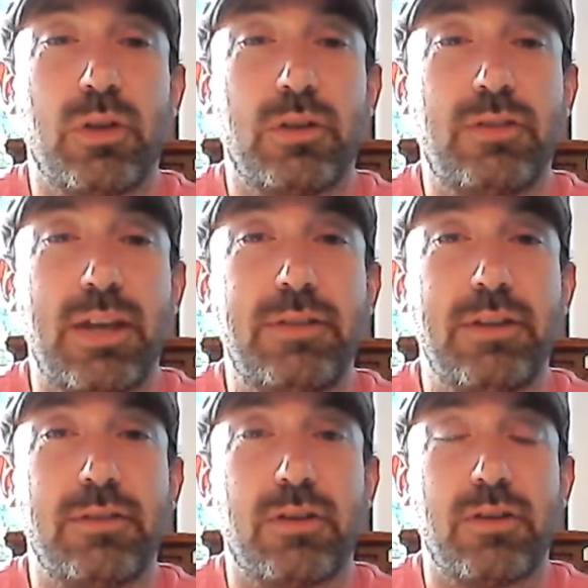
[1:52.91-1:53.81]
That safety
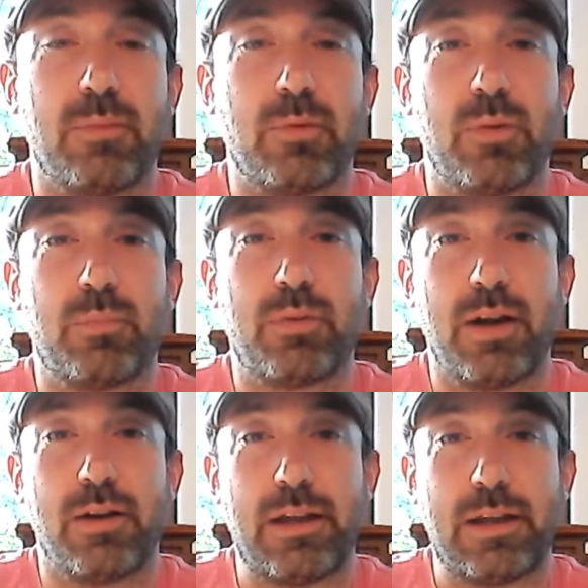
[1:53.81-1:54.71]
is our number one
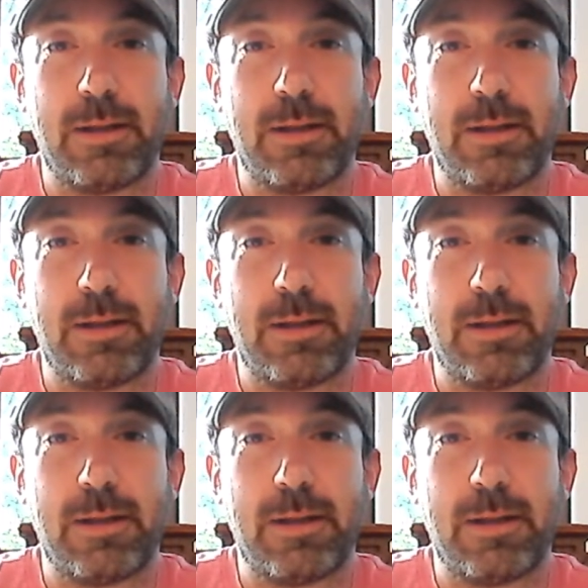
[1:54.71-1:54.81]
priority.